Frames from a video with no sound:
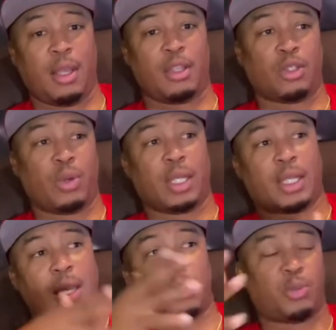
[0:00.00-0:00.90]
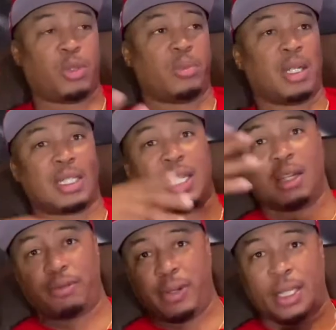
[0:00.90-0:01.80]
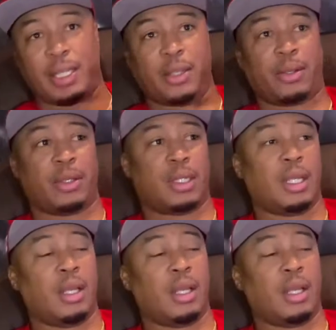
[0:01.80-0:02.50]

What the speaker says: So it's supposed to have been a telephonic hearing.